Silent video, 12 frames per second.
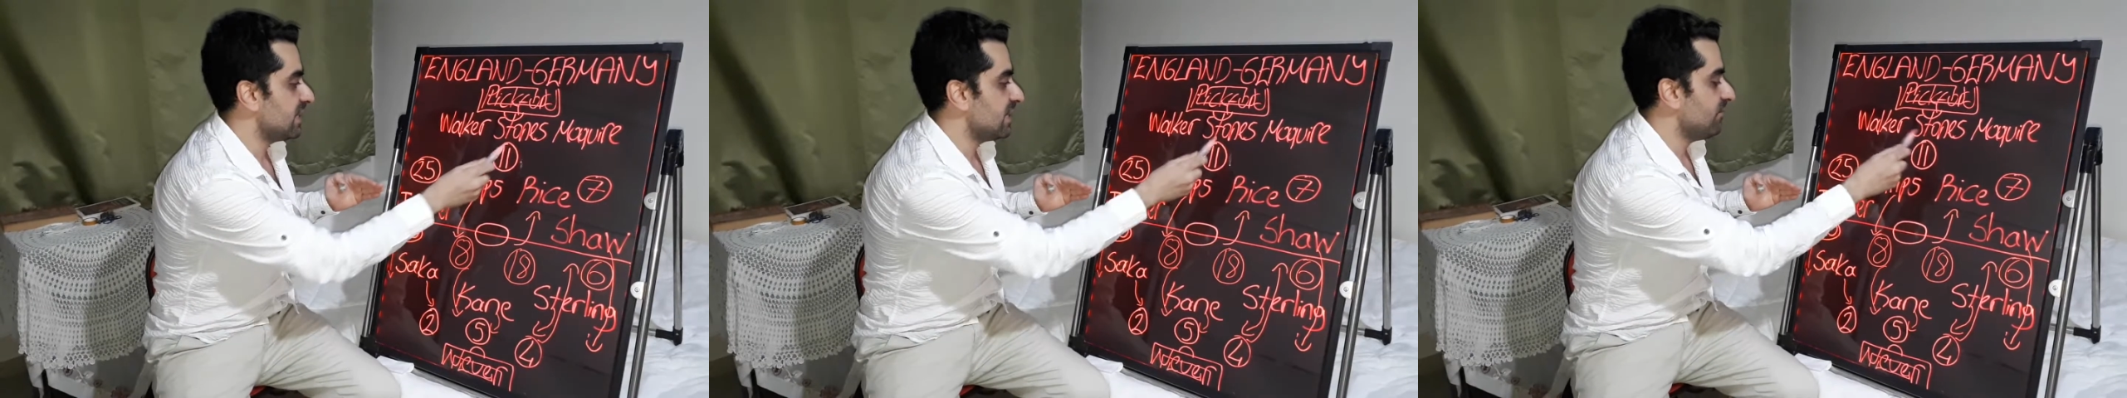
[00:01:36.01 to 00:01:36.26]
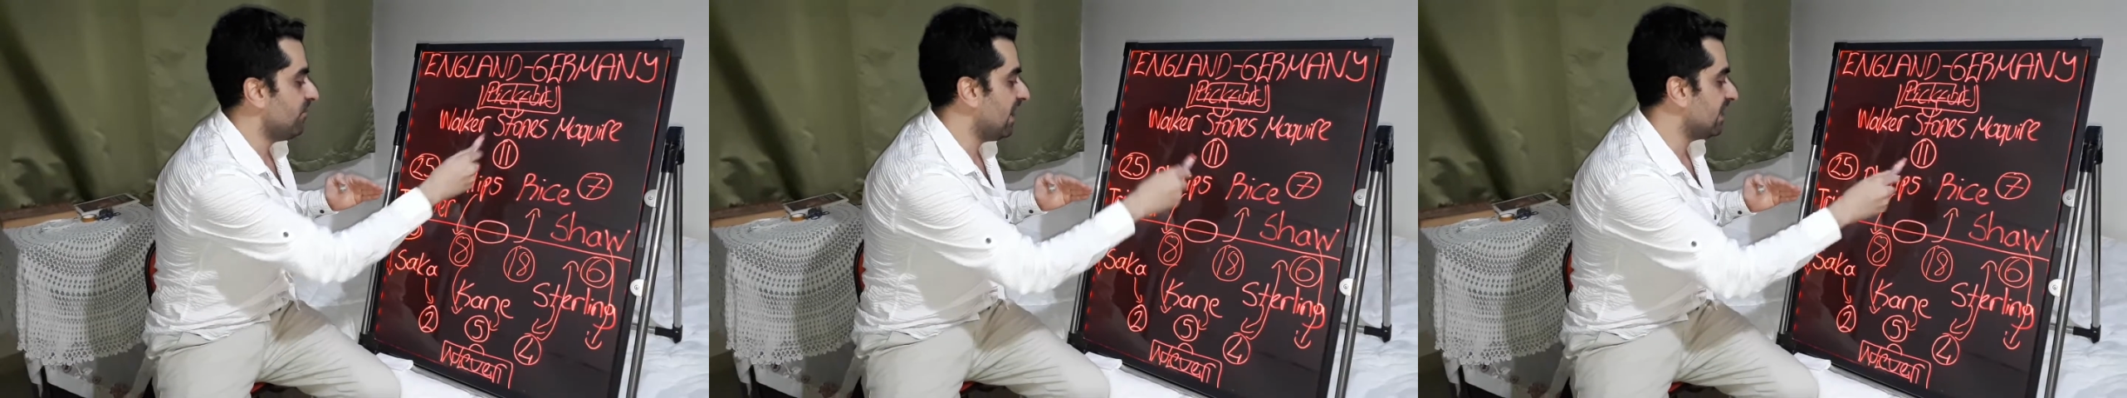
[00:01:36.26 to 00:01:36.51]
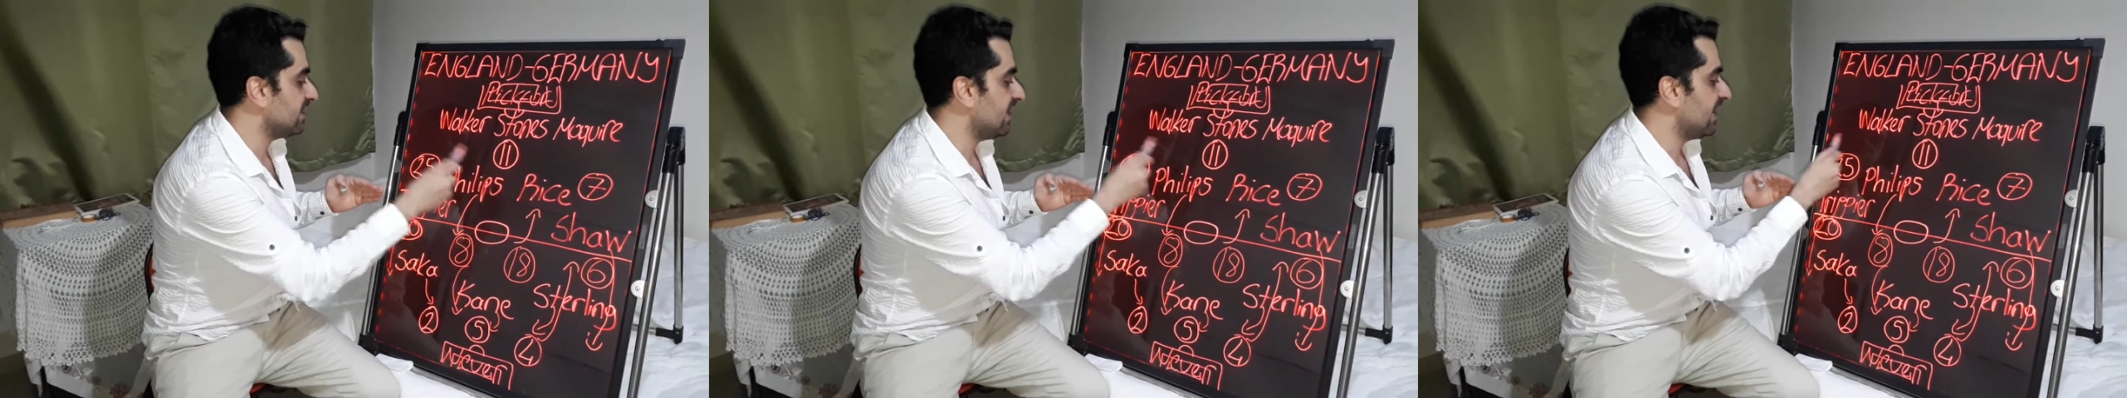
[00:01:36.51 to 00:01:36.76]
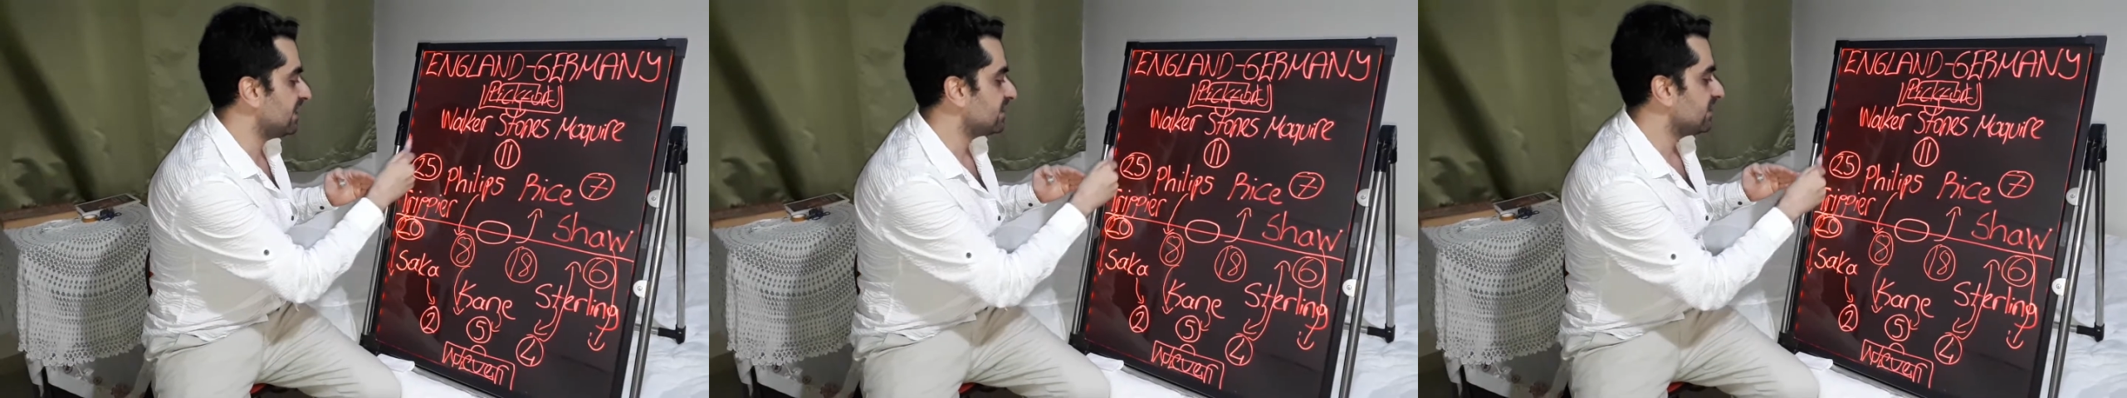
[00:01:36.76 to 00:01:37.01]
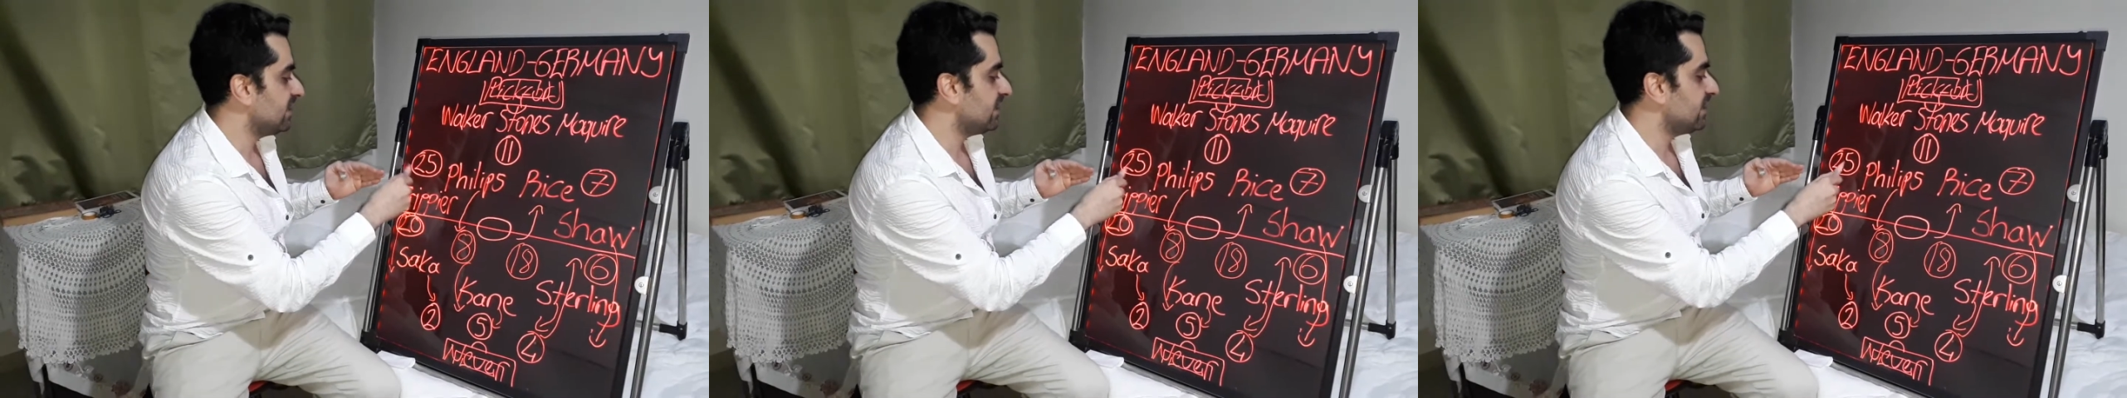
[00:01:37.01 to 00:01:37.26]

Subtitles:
Werner,